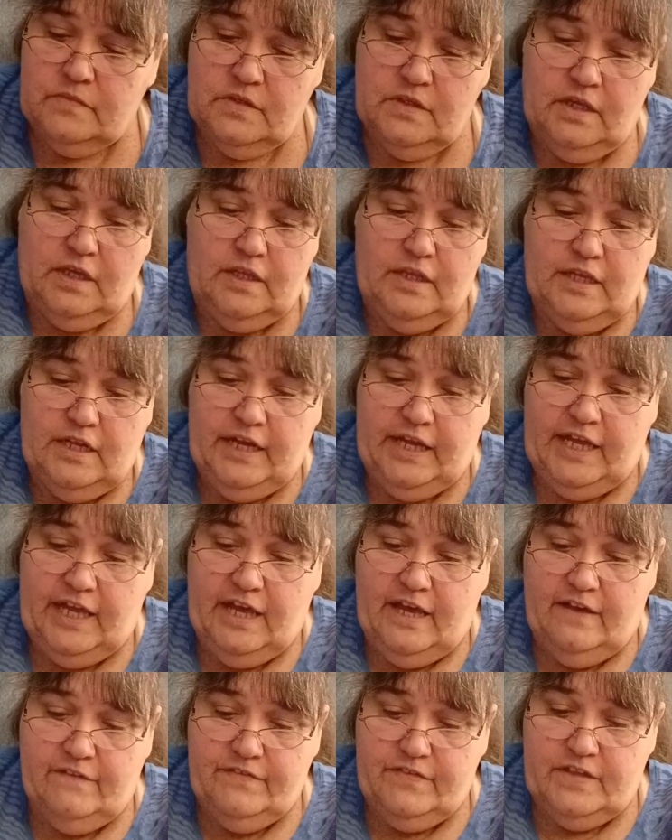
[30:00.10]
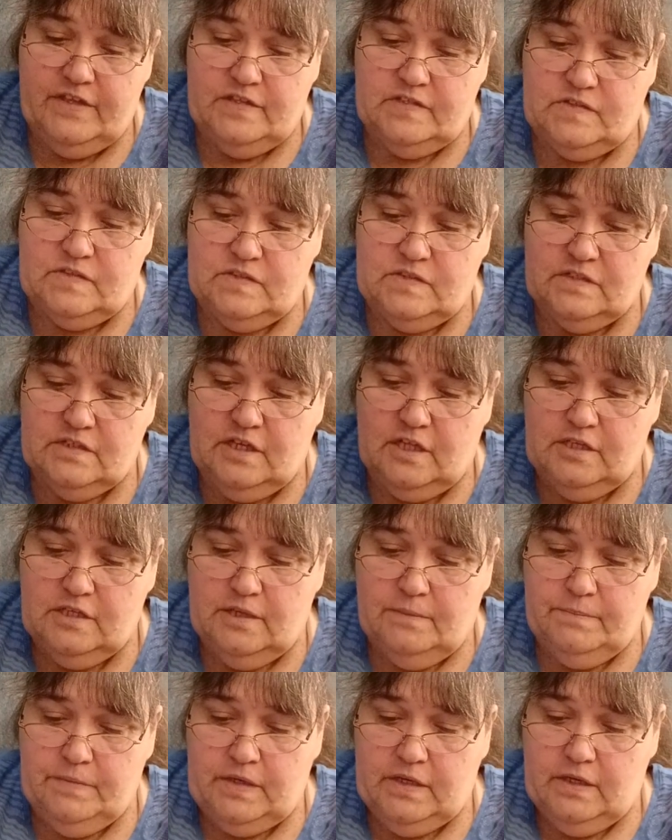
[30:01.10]
And then I have this
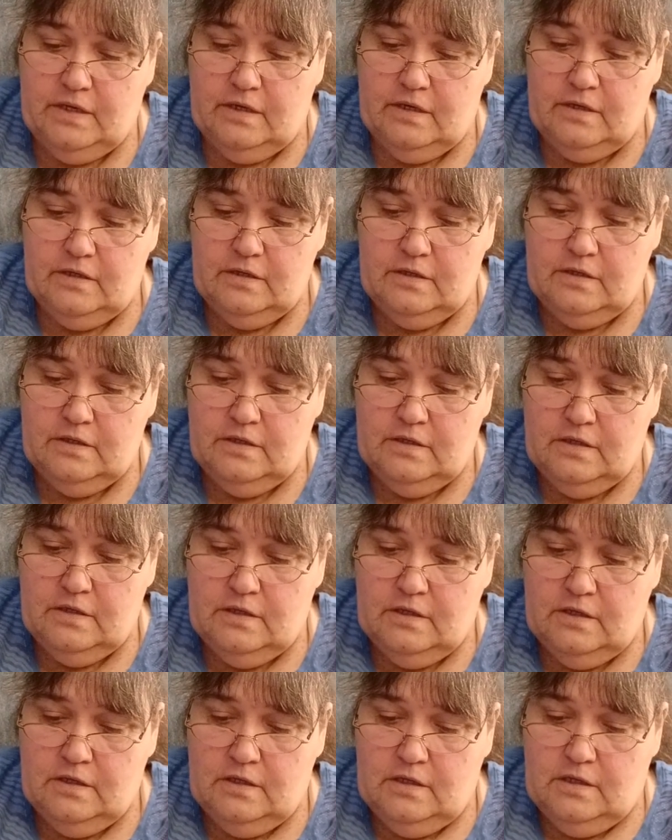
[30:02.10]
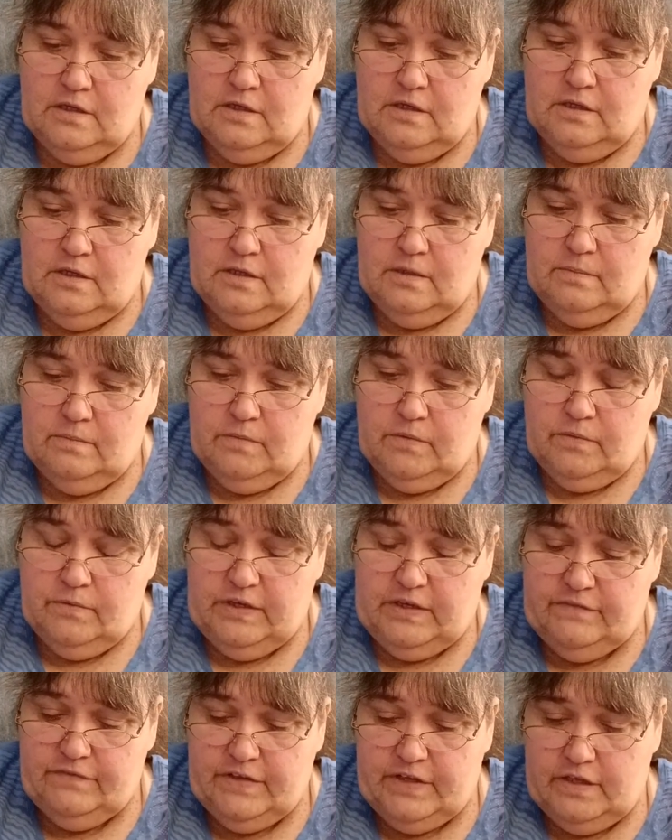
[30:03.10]
Columbia
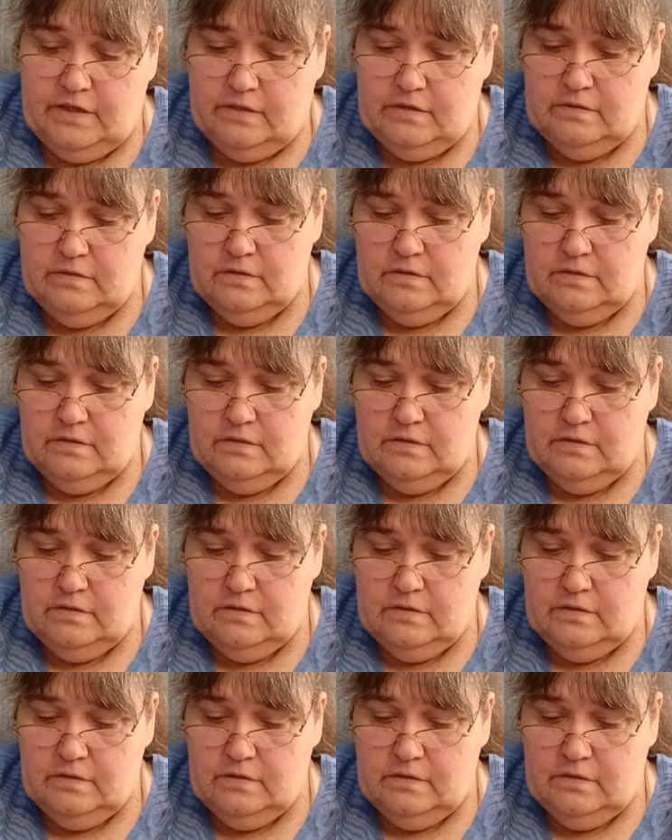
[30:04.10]
Mariva,